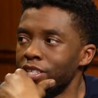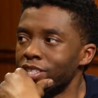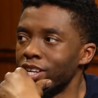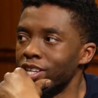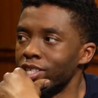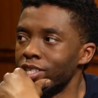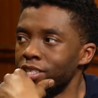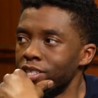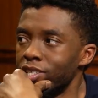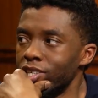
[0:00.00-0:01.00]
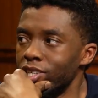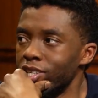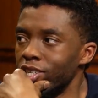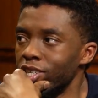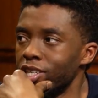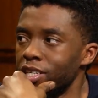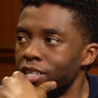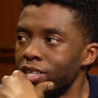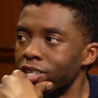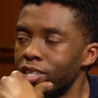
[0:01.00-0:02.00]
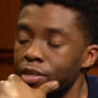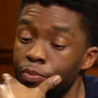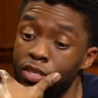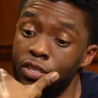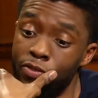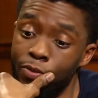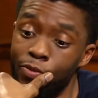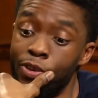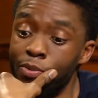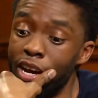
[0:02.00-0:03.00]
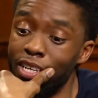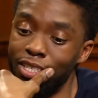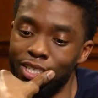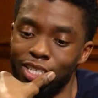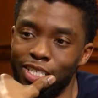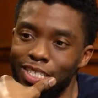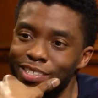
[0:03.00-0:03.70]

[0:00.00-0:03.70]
excited to see Pacific Rim, actually.